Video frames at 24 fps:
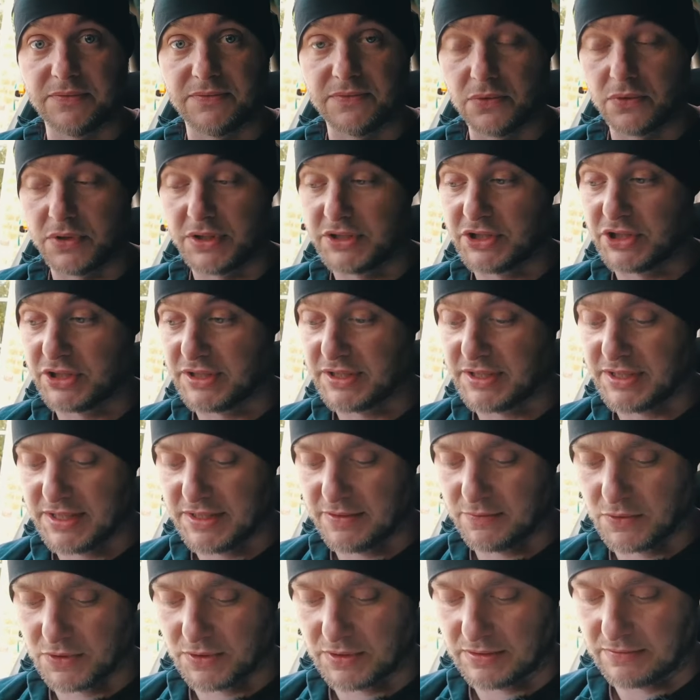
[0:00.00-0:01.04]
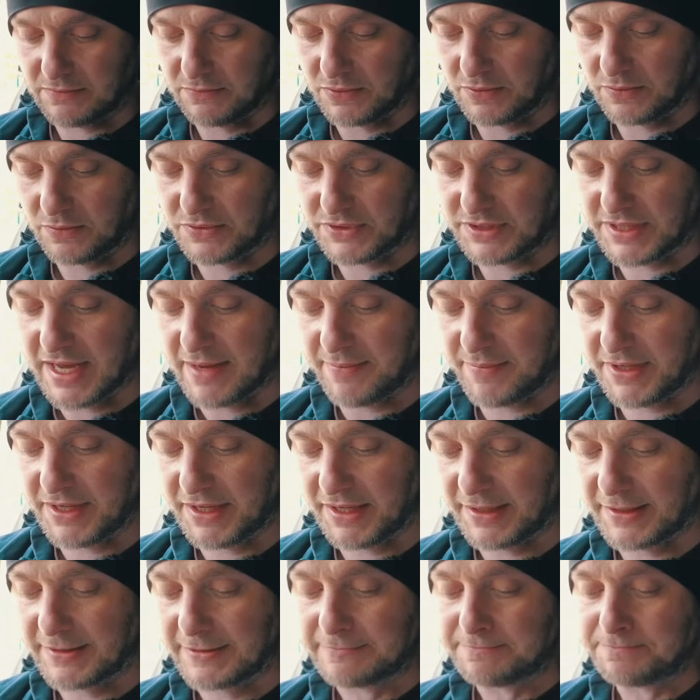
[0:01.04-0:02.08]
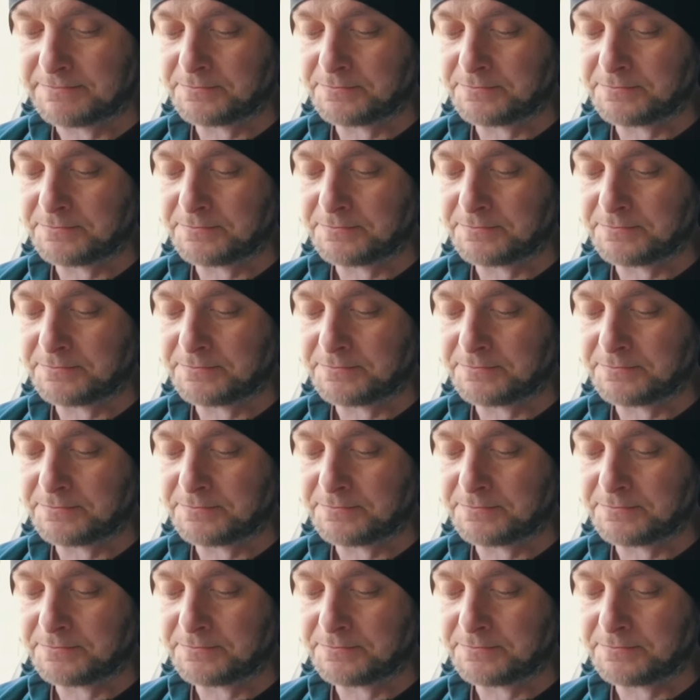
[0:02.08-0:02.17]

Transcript: footage and see what was happening.